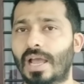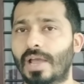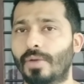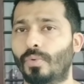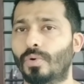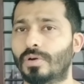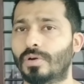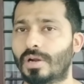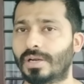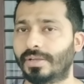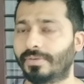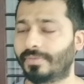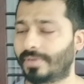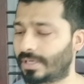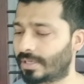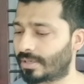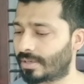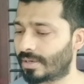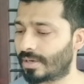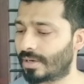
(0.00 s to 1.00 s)
I would not
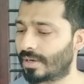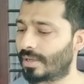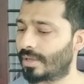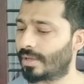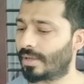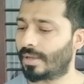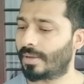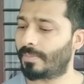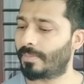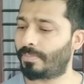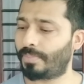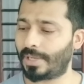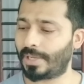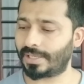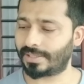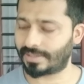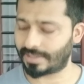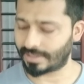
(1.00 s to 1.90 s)
even place